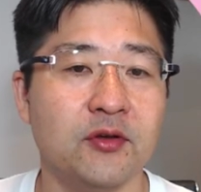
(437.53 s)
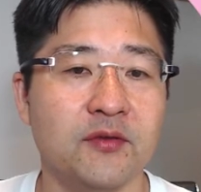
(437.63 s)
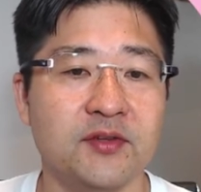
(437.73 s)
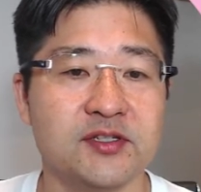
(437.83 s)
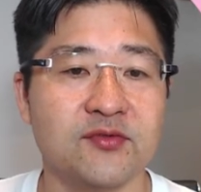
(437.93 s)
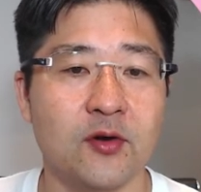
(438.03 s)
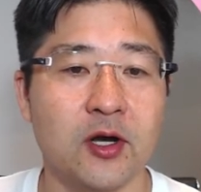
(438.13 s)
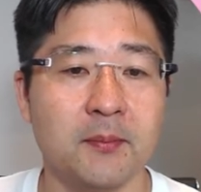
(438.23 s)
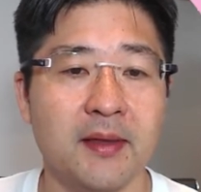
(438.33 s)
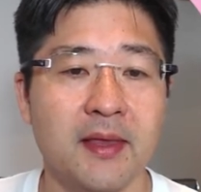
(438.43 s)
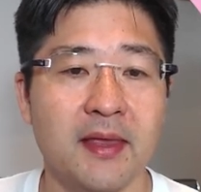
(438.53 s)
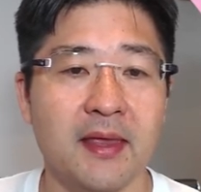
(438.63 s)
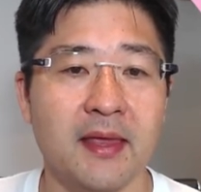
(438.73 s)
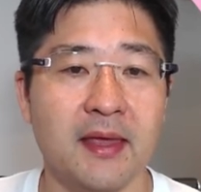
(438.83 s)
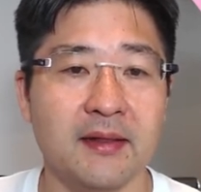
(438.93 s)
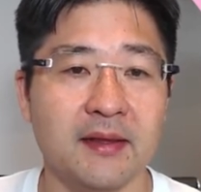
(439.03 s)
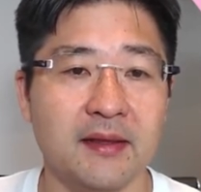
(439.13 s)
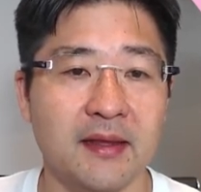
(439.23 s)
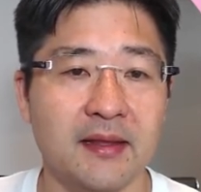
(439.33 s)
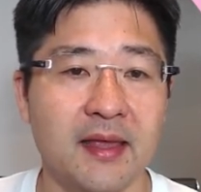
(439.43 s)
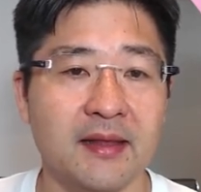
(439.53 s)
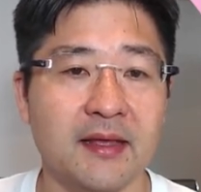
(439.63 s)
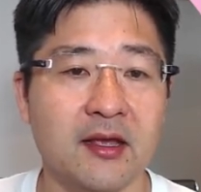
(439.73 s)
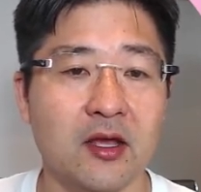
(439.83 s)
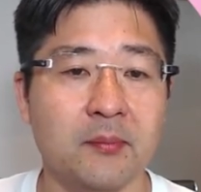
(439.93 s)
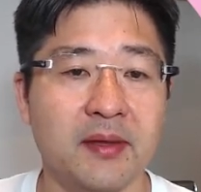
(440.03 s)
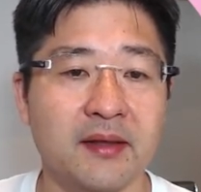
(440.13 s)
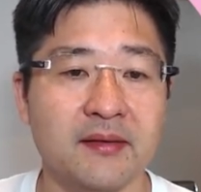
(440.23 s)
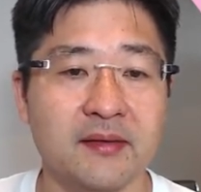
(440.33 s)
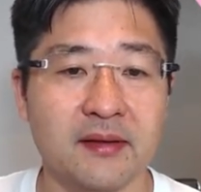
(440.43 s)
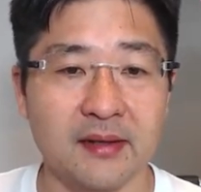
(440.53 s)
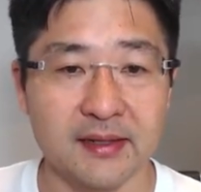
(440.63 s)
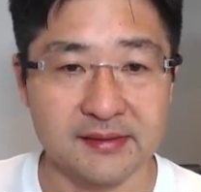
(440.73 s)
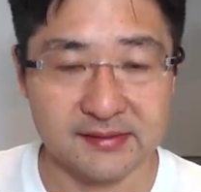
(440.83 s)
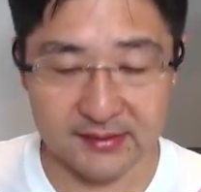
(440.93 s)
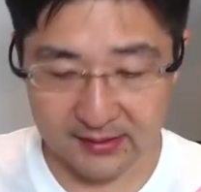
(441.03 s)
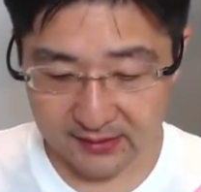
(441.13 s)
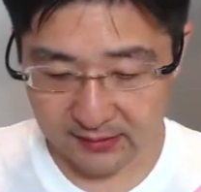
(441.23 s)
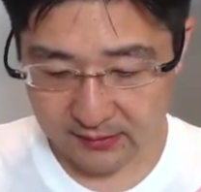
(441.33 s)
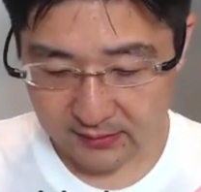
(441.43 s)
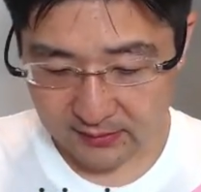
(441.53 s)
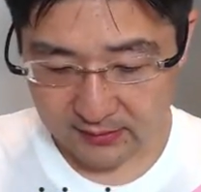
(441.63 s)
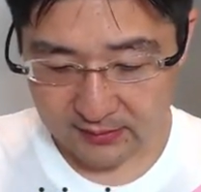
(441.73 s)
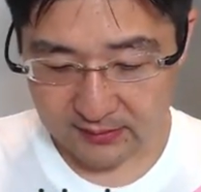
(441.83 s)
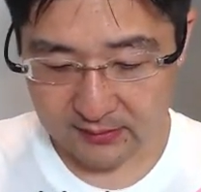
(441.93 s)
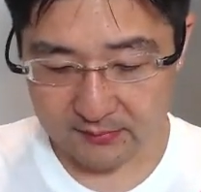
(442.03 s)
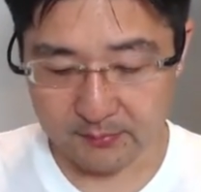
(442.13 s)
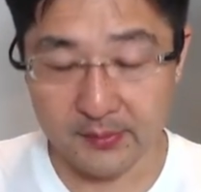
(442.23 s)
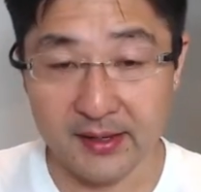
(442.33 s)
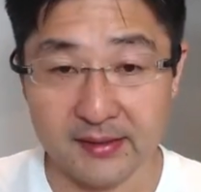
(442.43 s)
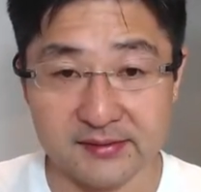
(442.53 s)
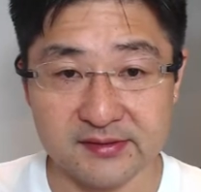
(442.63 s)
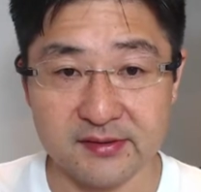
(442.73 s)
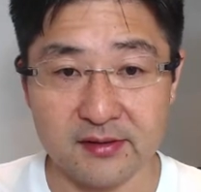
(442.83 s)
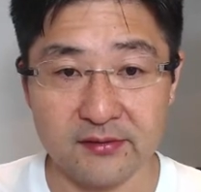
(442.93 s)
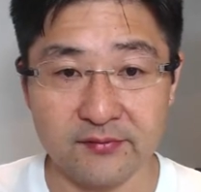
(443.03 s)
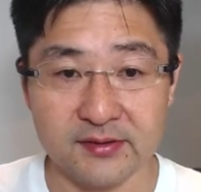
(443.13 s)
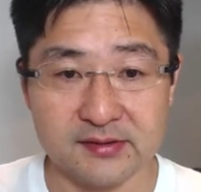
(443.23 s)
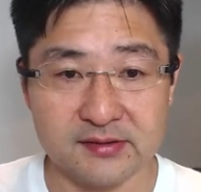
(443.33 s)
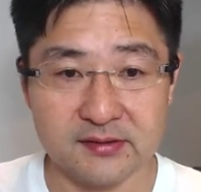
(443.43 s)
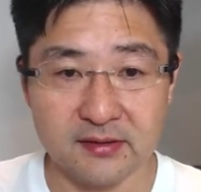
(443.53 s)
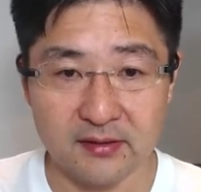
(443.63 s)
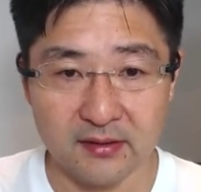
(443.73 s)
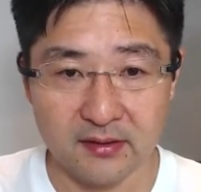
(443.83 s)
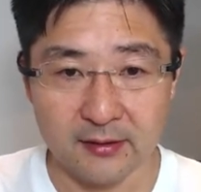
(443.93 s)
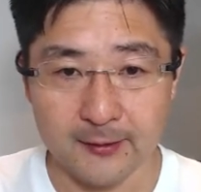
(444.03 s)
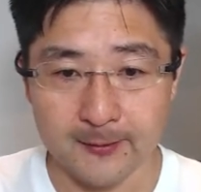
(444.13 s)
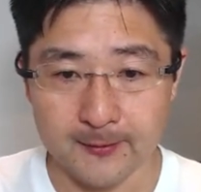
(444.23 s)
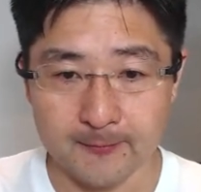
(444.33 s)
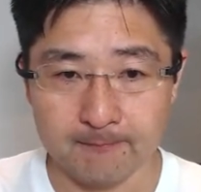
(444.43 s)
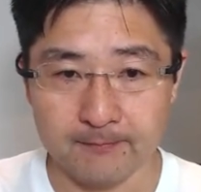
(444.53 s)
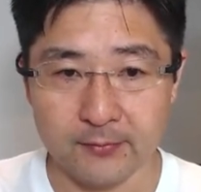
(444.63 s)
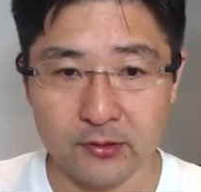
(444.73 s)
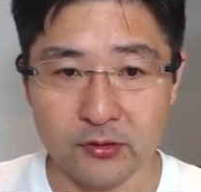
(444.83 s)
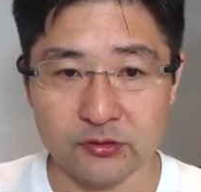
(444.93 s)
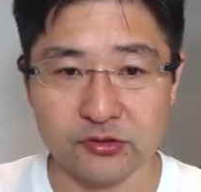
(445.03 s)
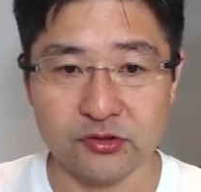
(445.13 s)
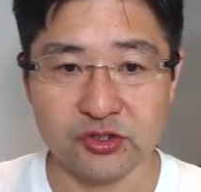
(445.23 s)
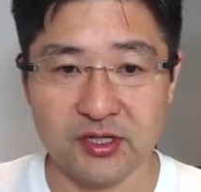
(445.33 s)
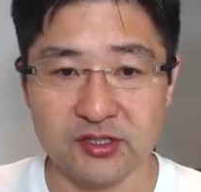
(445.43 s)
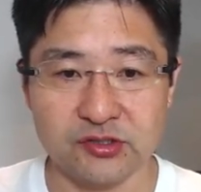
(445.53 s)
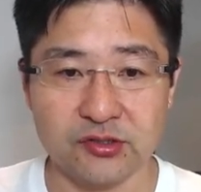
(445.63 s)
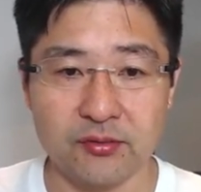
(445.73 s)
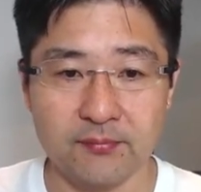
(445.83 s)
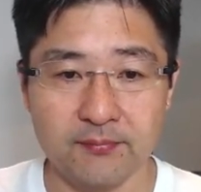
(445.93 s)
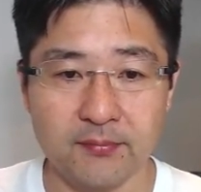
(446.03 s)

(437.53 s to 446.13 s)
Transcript: of this form and I can add a comment. Let's say bad service, no suggestion.